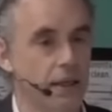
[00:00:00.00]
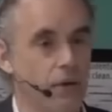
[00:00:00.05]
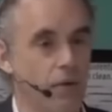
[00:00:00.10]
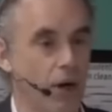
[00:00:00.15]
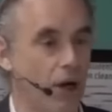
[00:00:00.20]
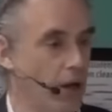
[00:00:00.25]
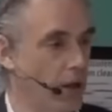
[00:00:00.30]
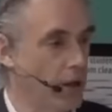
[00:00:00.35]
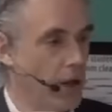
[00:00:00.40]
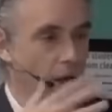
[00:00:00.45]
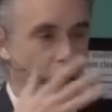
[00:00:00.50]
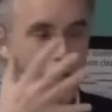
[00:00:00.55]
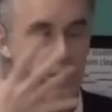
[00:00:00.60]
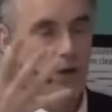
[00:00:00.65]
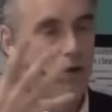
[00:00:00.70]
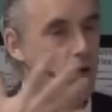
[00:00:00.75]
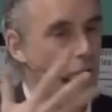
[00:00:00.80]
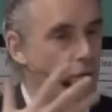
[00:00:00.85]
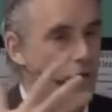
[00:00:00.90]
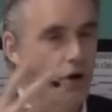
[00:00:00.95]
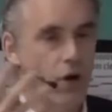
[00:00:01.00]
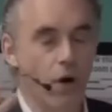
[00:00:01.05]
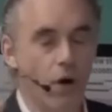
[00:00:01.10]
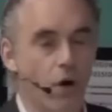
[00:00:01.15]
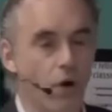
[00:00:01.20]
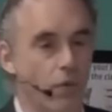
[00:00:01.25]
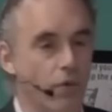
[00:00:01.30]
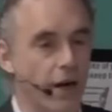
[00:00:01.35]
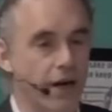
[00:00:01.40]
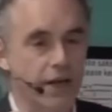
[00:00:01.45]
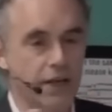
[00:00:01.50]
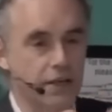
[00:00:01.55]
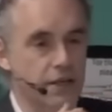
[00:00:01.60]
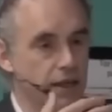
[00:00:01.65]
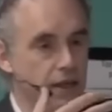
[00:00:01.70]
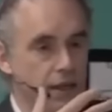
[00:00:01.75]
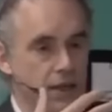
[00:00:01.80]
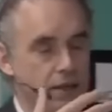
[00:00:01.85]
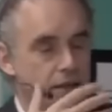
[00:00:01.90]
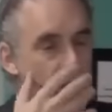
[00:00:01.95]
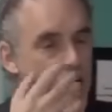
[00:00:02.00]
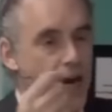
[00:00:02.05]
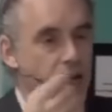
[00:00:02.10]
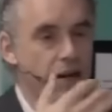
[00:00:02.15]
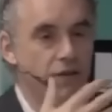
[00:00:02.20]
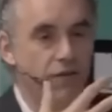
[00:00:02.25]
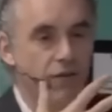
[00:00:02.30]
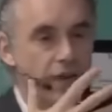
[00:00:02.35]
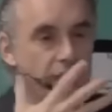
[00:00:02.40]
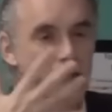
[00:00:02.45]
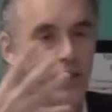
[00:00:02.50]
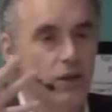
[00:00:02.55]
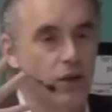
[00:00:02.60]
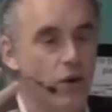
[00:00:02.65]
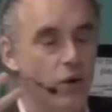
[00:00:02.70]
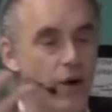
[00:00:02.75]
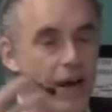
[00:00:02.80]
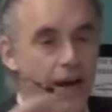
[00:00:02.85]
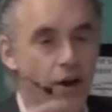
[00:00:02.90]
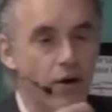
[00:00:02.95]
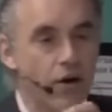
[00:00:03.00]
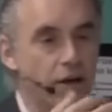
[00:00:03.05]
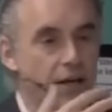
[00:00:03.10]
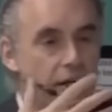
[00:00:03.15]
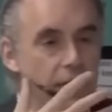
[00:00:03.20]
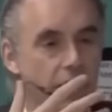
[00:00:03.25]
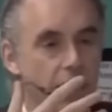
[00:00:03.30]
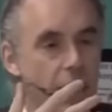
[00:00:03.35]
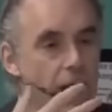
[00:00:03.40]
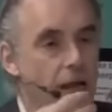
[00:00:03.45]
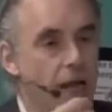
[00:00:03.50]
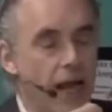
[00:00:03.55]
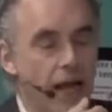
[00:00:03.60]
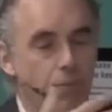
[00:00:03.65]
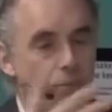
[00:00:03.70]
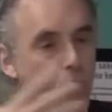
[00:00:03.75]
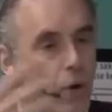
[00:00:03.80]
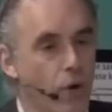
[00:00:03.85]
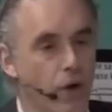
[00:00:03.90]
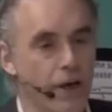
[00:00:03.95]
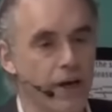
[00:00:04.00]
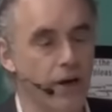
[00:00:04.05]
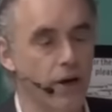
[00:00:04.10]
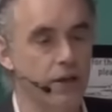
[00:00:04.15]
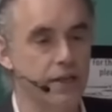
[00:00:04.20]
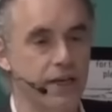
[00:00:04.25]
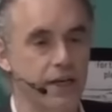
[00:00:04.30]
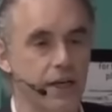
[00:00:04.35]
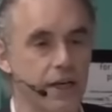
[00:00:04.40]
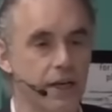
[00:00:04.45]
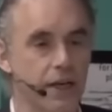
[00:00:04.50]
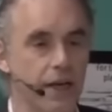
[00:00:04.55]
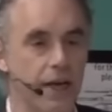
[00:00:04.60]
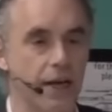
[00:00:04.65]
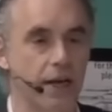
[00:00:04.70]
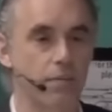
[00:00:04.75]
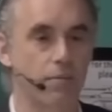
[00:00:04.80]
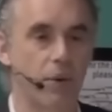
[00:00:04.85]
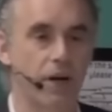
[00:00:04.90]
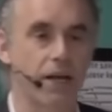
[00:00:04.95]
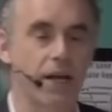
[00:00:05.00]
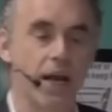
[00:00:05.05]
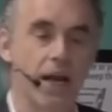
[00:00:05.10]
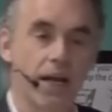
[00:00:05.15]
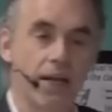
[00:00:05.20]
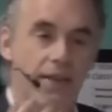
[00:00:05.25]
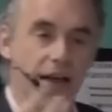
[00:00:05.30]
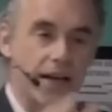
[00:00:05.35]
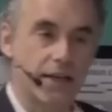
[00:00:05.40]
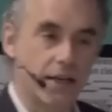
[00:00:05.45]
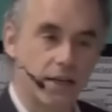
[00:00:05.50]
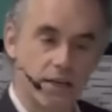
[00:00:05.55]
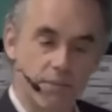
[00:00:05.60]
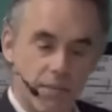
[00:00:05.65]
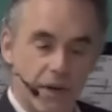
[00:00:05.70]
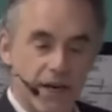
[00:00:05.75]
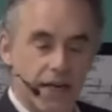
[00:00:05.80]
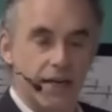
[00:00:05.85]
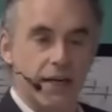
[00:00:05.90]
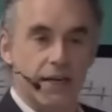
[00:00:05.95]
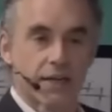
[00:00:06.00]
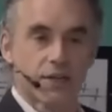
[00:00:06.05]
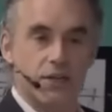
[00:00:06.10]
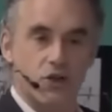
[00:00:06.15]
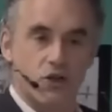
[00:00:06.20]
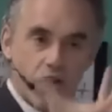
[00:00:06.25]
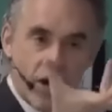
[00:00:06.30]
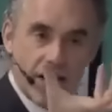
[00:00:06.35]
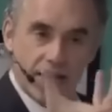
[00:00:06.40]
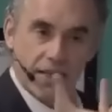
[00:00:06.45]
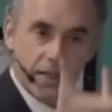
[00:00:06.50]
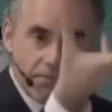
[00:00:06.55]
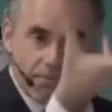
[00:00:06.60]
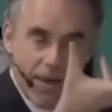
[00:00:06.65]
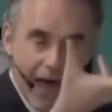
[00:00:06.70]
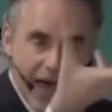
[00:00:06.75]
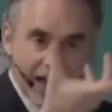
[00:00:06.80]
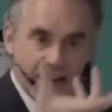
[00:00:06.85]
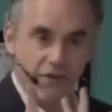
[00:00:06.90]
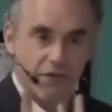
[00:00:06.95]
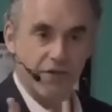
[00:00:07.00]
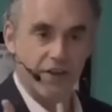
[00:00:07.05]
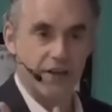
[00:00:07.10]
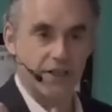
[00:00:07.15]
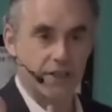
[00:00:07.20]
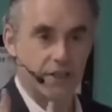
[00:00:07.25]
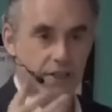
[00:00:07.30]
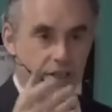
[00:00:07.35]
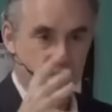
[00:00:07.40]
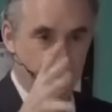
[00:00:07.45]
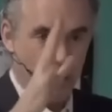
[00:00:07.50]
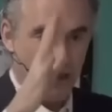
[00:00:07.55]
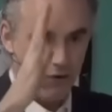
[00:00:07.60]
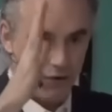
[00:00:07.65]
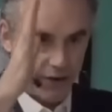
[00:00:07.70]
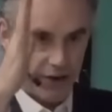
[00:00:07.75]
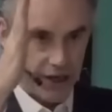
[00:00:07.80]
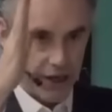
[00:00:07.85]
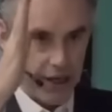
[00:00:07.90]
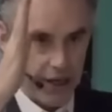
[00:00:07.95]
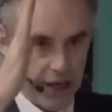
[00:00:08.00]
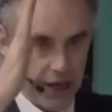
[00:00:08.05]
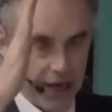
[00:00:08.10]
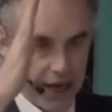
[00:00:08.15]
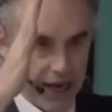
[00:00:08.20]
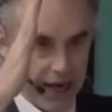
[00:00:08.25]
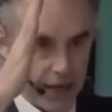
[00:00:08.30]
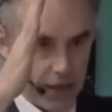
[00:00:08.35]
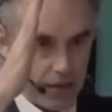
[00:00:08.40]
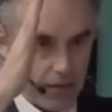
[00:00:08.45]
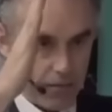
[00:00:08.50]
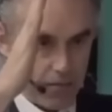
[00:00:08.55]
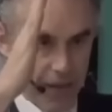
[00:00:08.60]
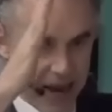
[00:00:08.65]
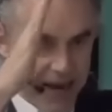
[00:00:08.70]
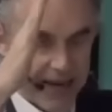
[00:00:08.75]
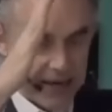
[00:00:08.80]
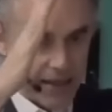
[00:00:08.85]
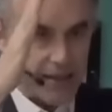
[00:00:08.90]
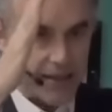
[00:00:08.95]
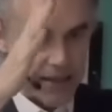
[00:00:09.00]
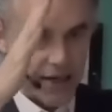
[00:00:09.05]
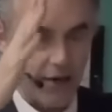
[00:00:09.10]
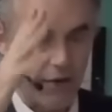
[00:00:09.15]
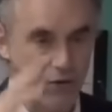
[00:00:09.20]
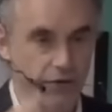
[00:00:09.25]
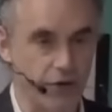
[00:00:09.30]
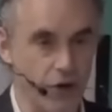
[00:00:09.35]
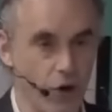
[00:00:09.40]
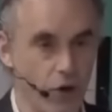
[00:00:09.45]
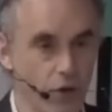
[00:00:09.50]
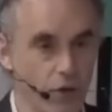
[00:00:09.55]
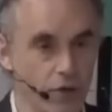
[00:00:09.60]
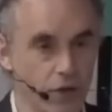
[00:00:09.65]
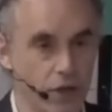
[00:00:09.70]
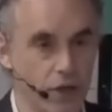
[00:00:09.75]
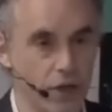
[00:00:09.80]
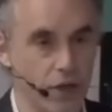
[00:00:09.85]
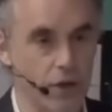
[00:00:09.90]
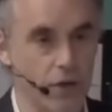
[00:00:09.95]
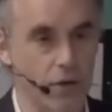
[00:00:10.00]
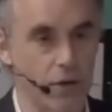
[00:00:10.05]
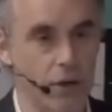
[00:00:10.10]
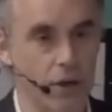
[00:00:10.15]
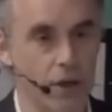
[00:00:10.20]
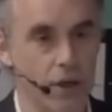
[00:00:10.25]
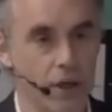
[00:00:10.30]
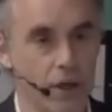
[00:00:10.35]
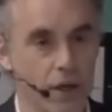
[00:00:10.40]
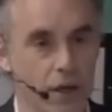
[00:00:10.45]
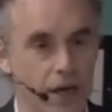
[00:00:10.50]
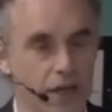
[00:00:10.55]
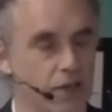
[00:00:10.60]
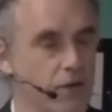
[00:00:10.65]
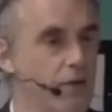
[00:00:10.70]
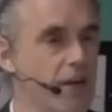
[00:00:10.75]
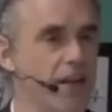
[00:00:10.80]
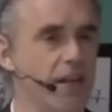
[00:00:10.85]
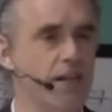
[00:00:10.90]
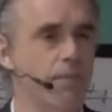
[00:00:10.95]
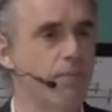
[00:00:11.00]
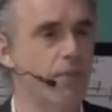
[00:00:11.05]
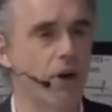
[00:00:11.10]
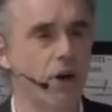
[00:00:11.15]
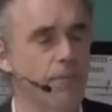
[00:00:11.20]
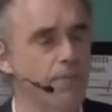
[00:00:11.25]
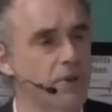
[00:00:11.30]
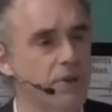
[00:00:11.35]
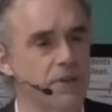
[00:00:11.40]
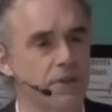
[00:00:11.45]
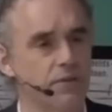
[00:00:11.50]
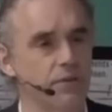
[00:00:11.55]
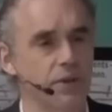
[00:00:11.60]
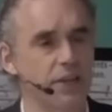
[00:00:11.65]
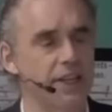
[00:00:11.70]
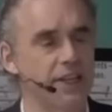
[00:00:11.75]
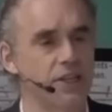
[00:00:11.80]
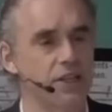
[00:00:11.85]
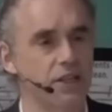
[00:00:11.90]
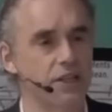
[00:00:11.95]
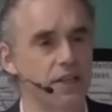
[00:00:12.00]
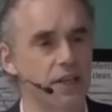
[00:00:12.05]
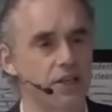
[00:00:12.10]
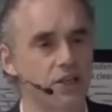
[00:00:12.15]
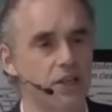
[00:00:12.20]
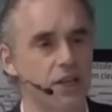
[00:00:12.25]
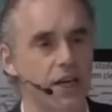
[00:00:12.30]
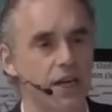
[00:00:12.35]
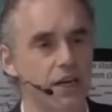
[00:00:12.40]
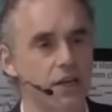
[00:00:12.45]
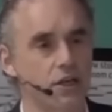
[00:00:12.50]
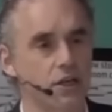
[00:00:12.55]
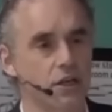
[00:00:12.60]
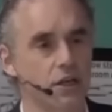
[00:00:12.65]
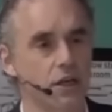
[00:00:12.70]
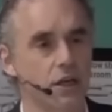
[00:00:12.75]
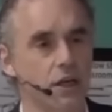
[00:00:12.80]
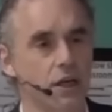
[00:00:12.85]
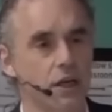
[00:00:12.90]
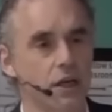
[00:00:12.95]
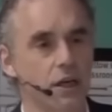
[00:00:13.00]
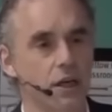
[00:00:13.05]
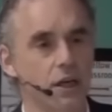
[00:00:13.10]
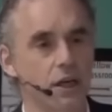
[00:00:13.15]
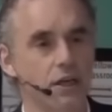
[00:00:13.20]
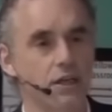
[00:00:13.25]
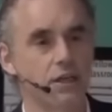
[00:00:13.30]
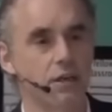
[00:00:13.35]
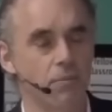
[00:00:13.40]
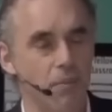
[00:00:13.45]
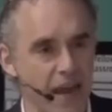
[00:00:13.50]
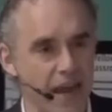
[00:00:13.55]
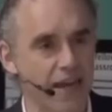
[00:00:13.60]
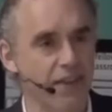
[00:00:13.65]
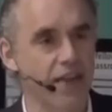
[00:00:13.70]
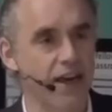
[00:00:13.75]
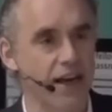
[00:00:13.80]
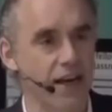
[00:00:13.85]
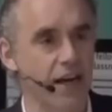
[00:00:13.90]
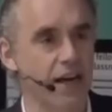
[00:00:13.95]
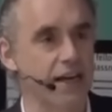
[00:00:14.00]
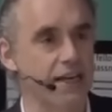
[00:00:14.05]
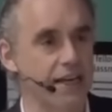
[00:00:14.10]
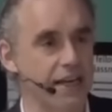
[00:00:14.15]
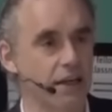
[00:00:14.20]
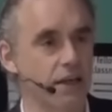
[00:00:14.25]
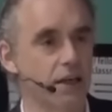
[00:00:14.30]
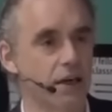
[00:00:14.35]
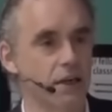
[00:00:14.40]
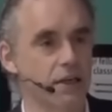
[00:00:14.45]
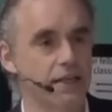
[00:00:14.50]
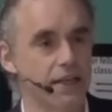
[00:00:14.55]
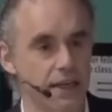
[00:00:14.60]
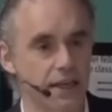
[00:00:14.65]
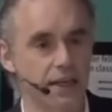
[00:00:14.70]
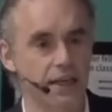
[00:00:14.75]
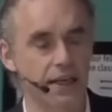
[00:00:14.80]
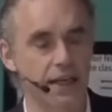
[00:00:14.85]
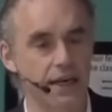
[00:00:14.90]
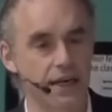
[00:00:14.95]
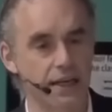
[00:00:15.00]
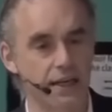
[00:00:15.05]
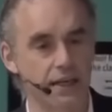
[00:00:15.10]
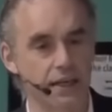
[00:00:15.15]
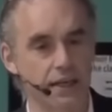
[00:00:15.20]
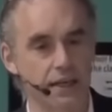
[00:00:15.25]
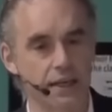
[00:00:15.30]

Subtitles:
Well, you don't know, right? It's kind of incoherent and poorly articulated, but that doesn't mean it isn't trying to manifest itself and make itself known to you. It's really the purpose of religious education, is to make that ideal articulated.